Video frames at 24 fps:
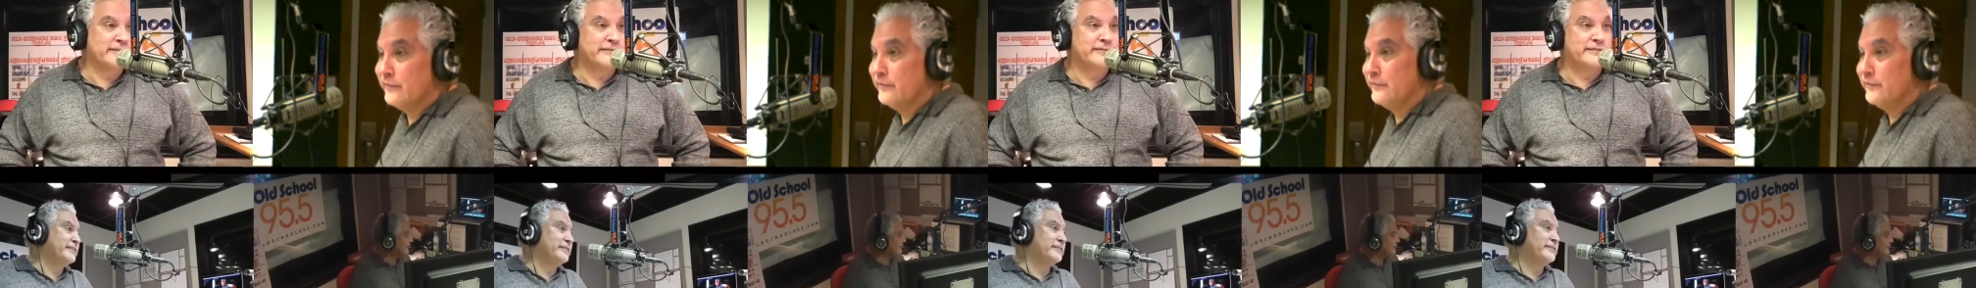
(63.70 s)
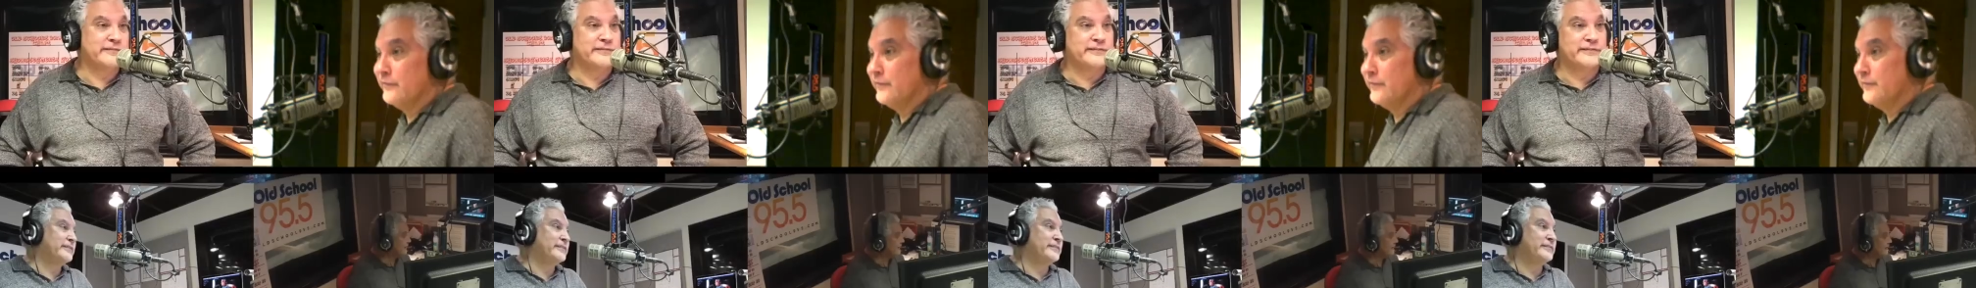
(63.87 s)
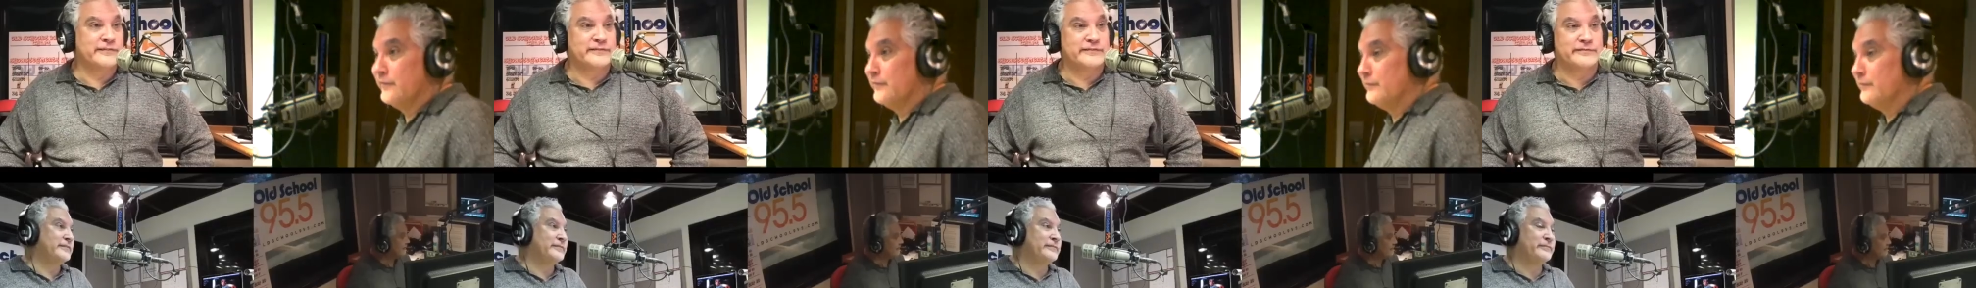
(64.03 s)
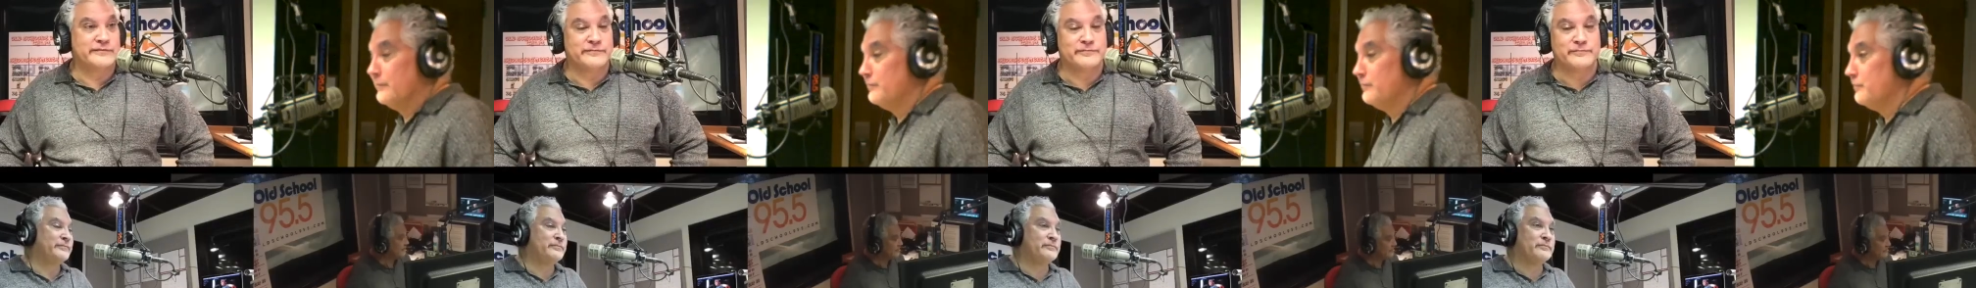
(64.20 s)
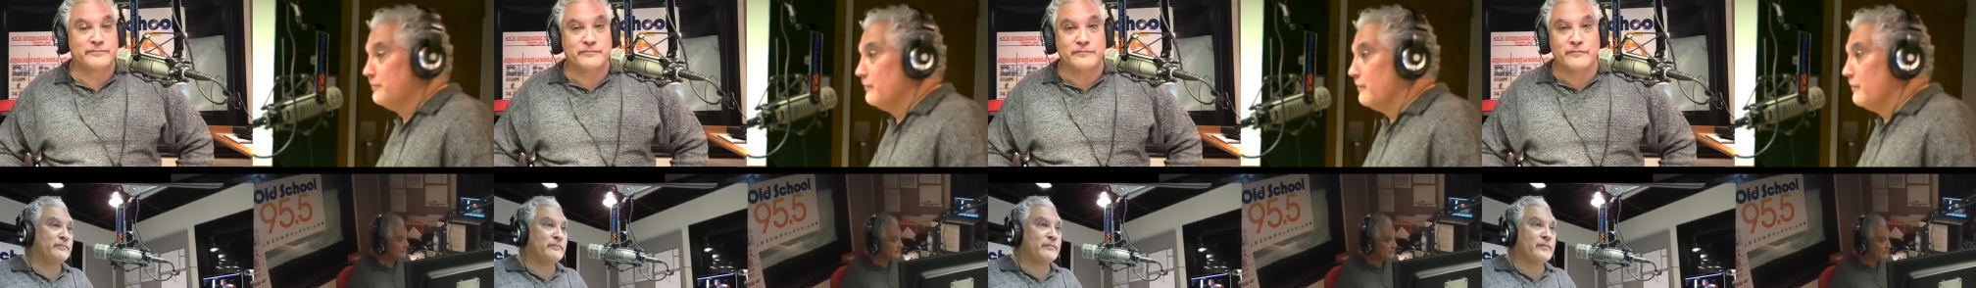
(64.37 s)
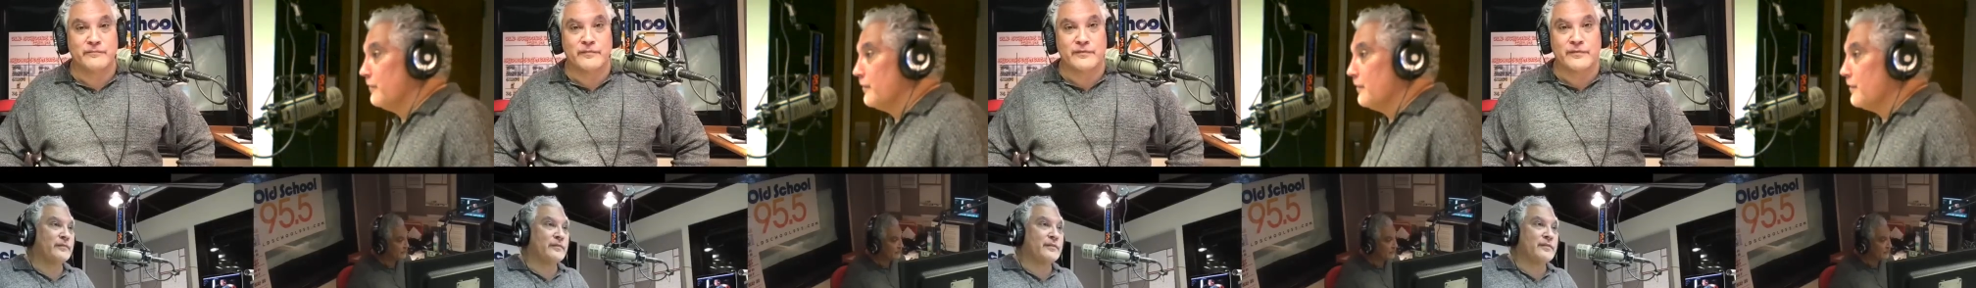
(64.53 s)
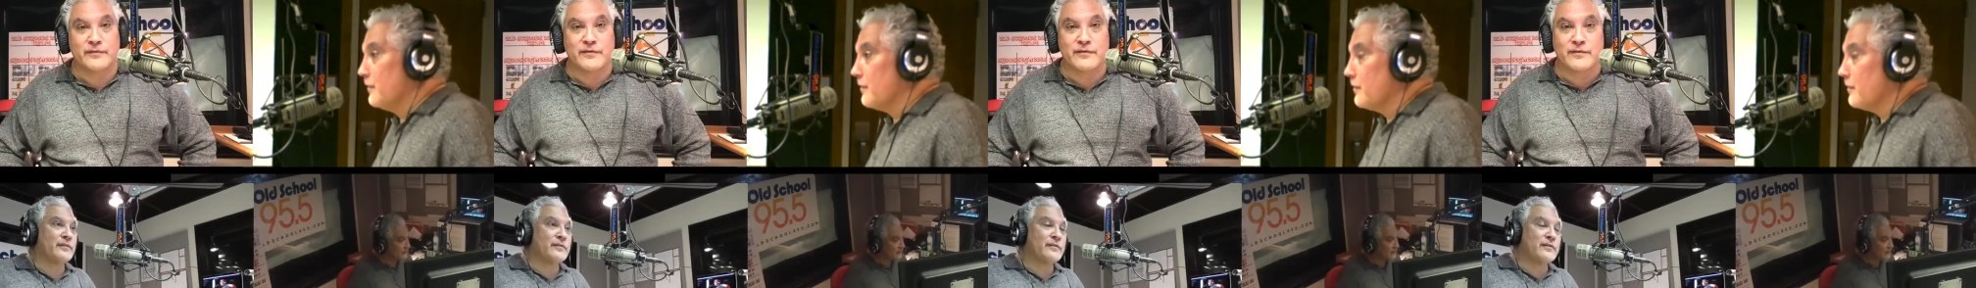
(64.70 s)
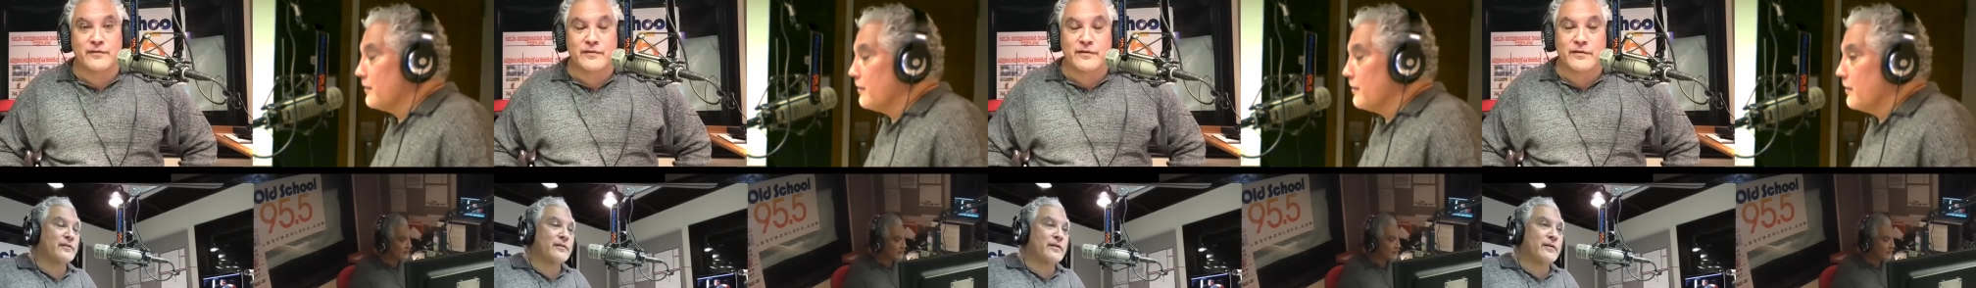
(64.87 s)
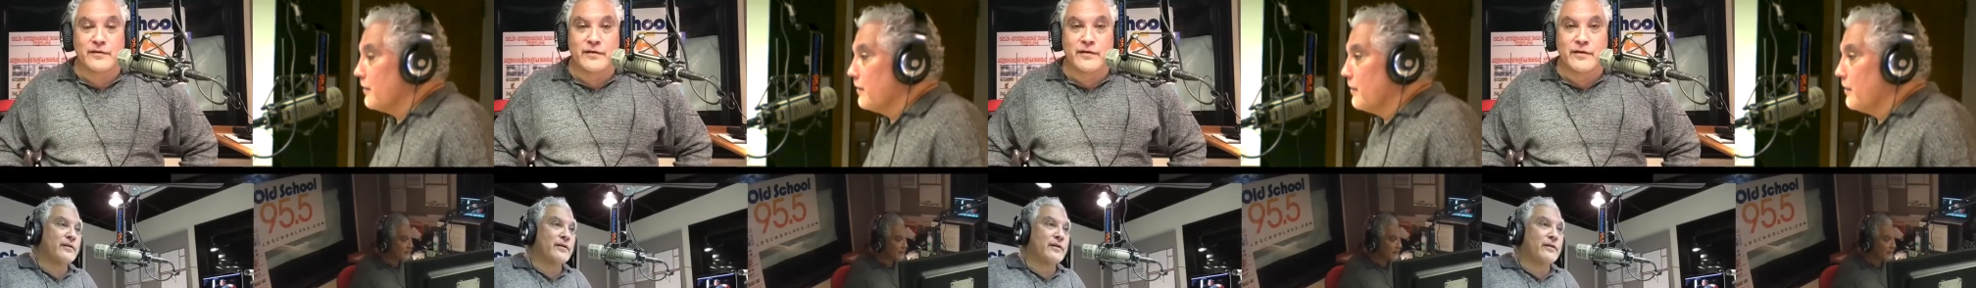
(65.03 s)

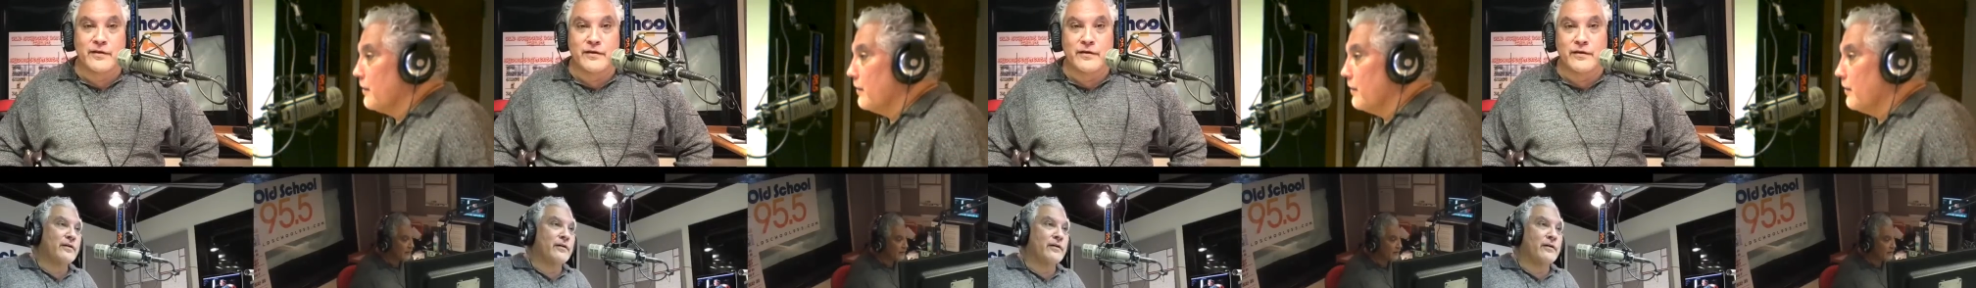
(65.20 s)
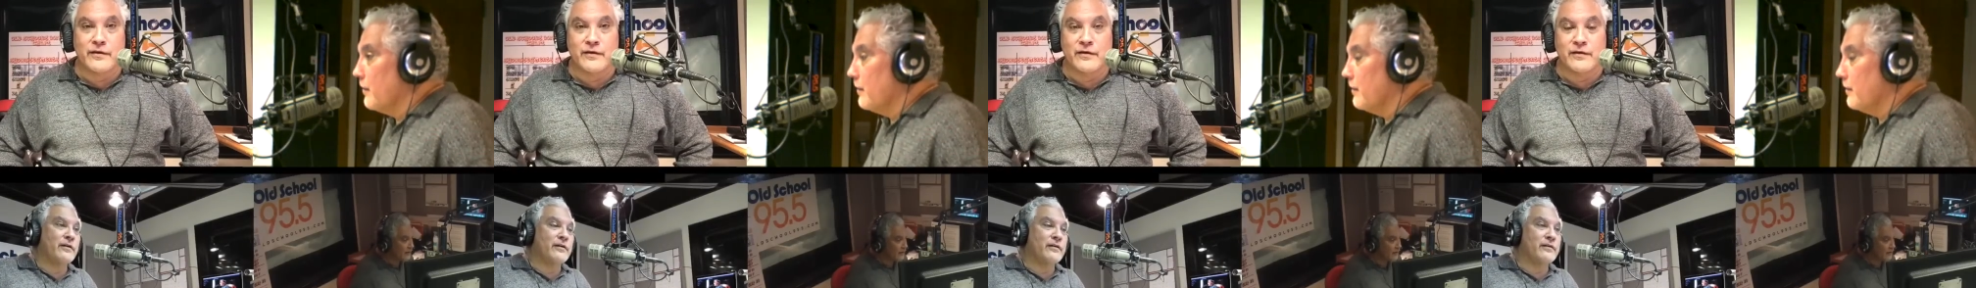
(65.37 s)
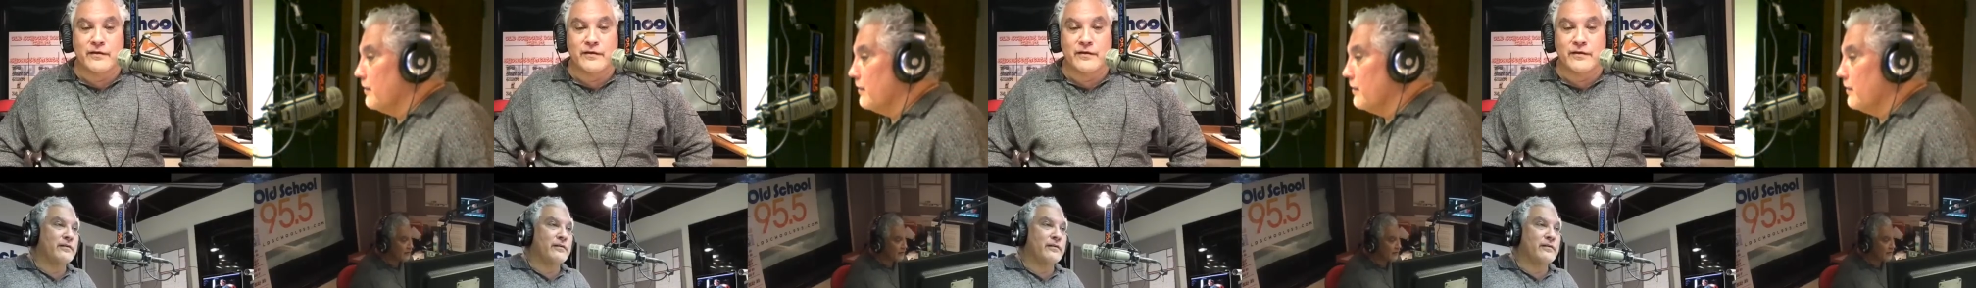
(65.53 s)
No one is speaking in this clip.